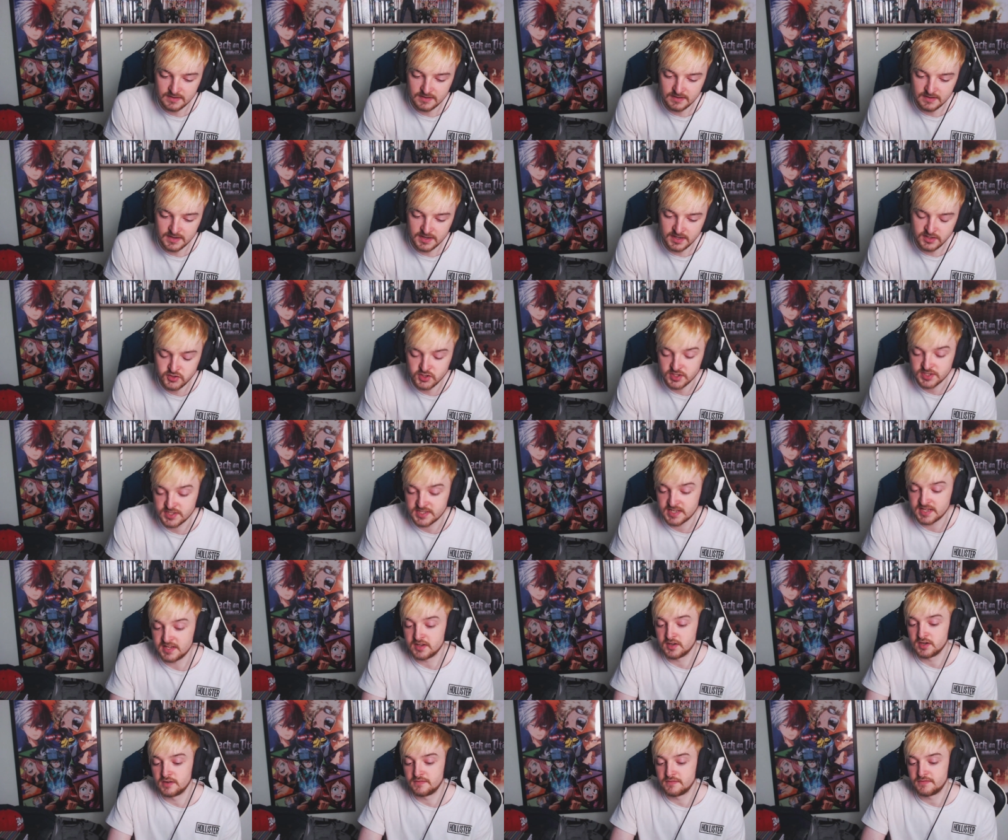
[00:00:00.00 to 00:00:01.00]
Interestingly
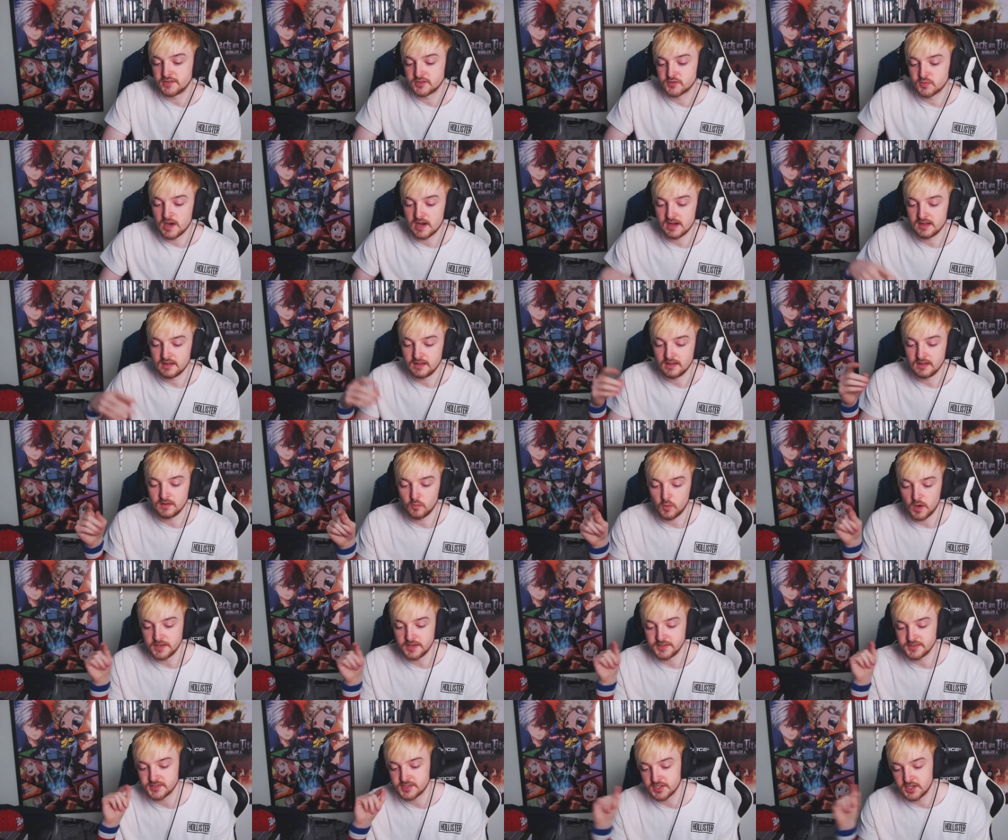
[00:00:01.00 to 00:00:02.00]
enough, as well,
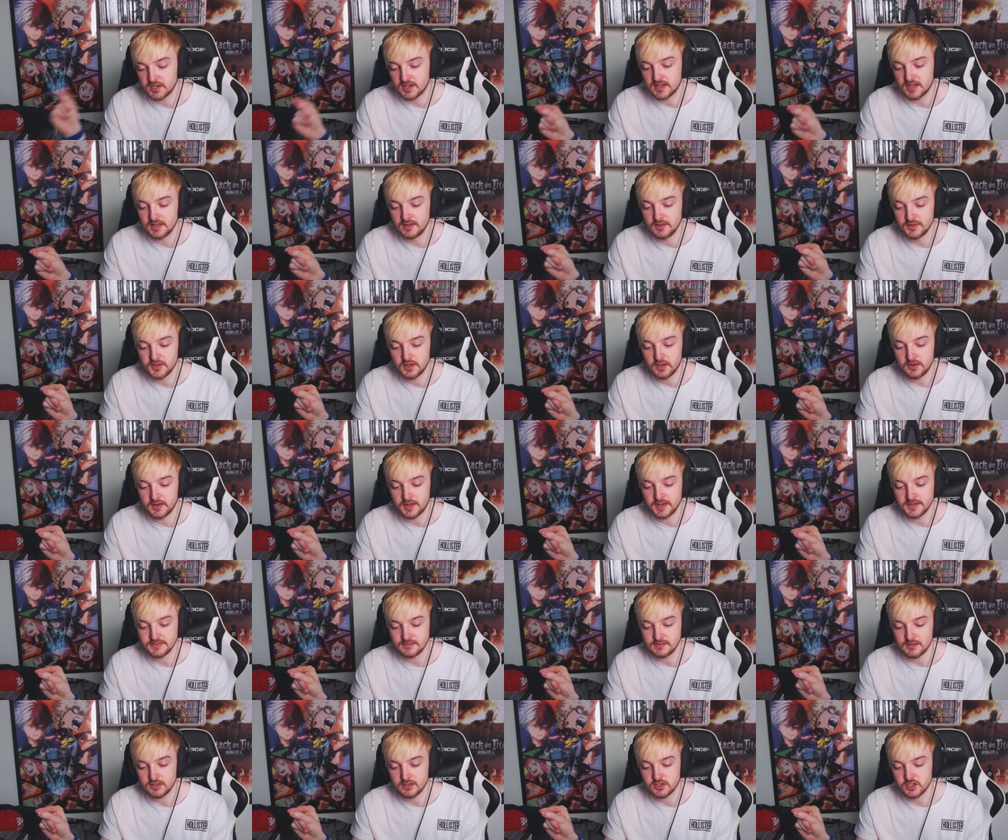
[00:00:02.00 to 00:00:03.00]
when Sir Gilthunder
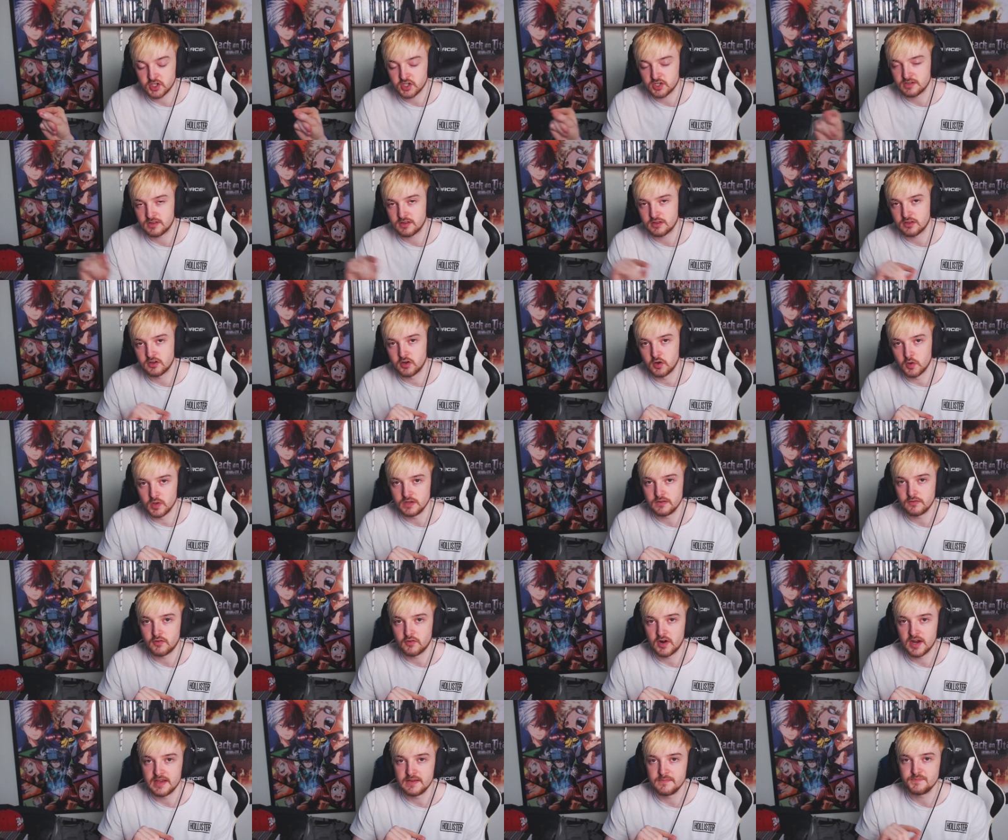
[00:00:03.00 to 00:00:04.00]
threw it,
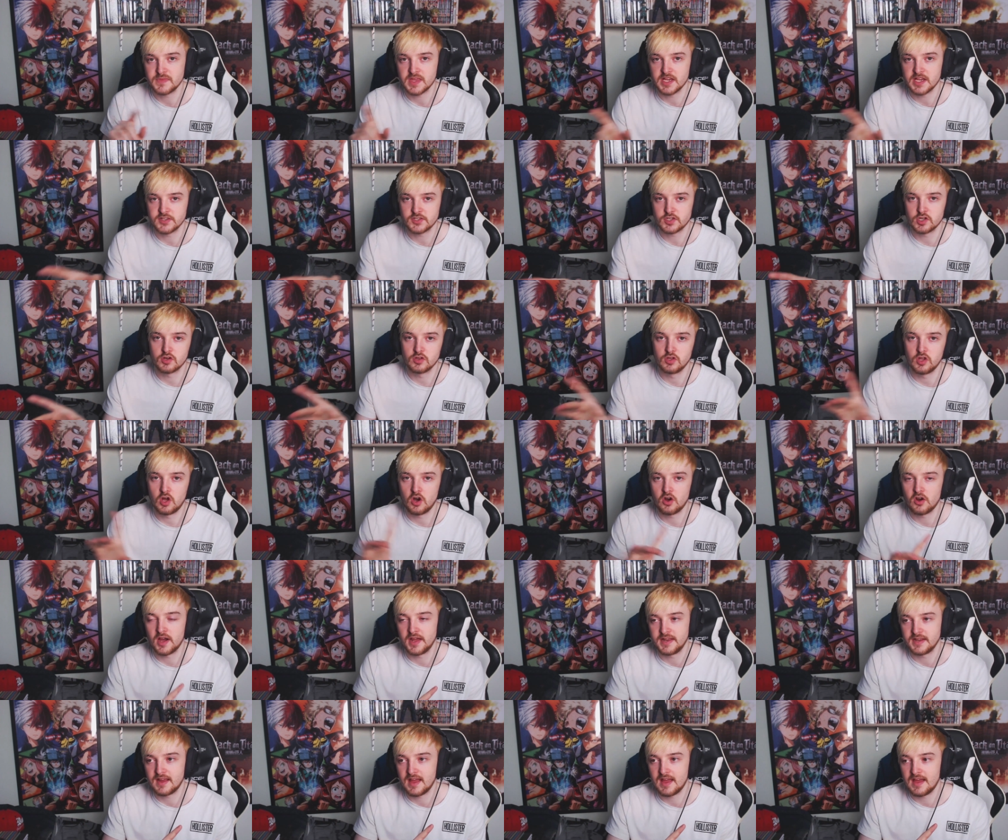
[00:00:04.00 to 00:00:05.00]
right, it took longer
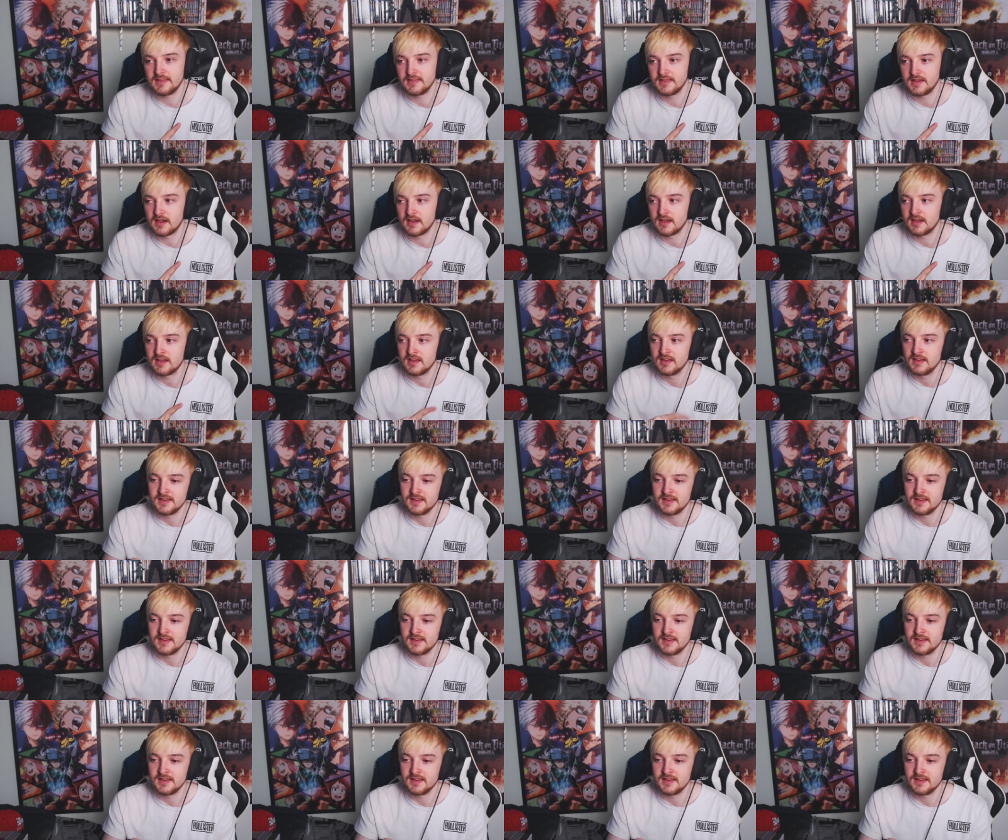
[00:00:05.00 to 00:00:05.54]
to get there.